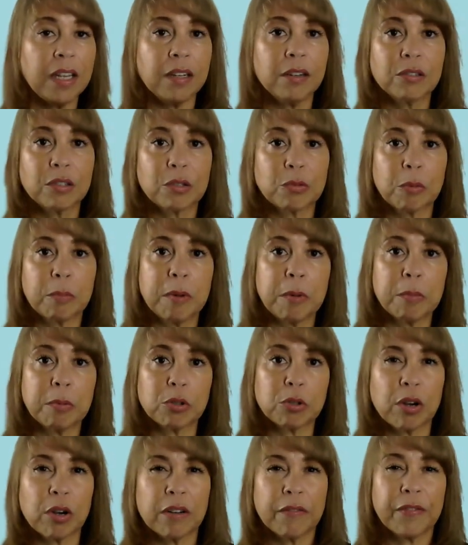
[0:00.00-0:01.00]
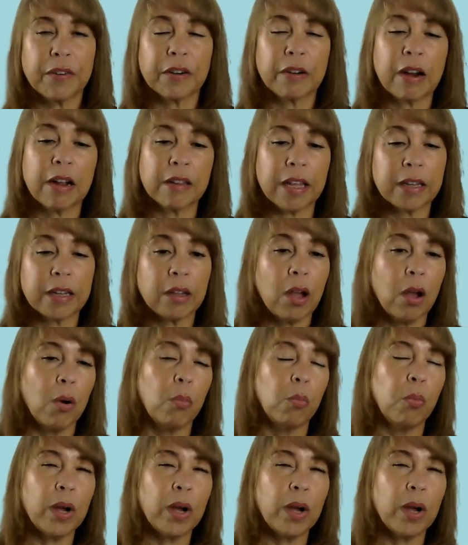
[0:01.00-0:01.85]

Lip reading: years where people were trying to figure out, like,